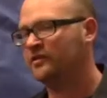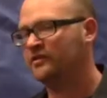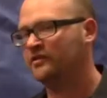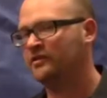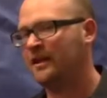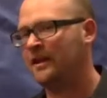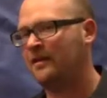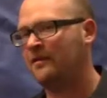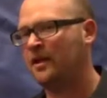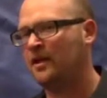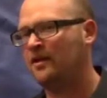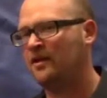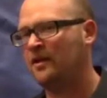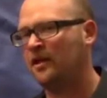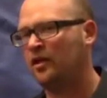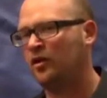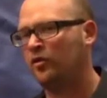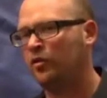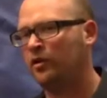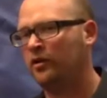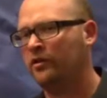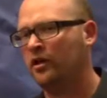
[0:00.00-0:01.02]
Same
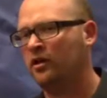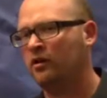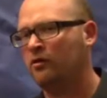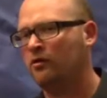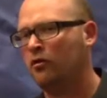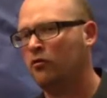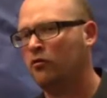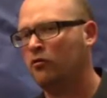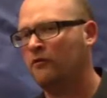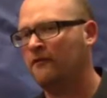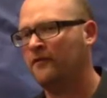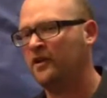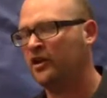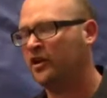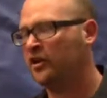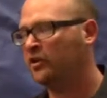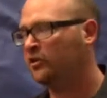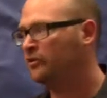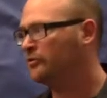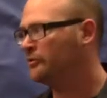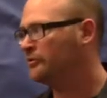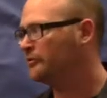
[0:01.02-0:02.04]
idea with local
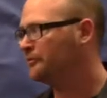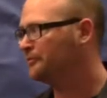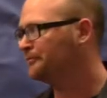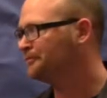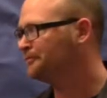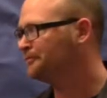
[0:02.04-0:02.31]
videos.